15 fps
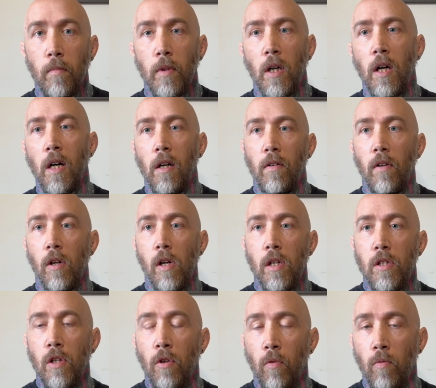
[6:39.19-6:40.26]

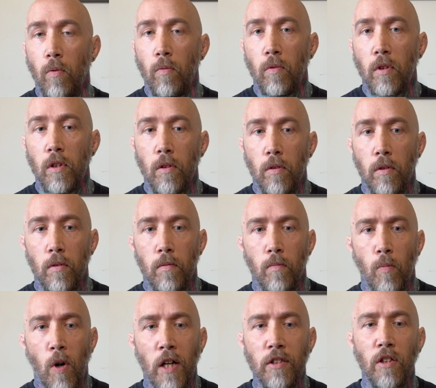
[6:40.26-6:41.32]

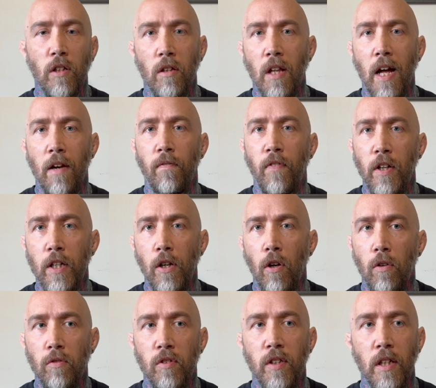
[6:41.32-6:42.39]
Watching a lot of
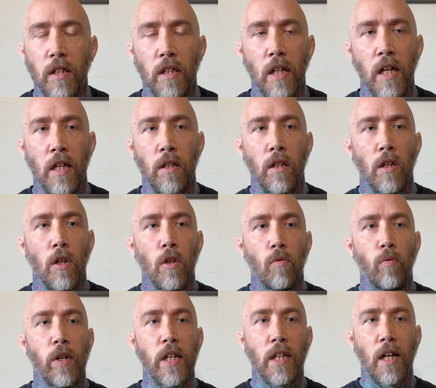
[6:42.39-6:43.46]
videos and
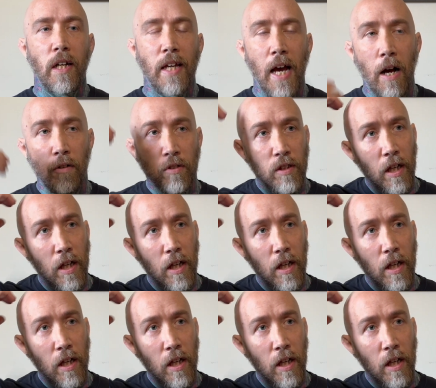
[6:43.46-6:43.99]
reading accounts,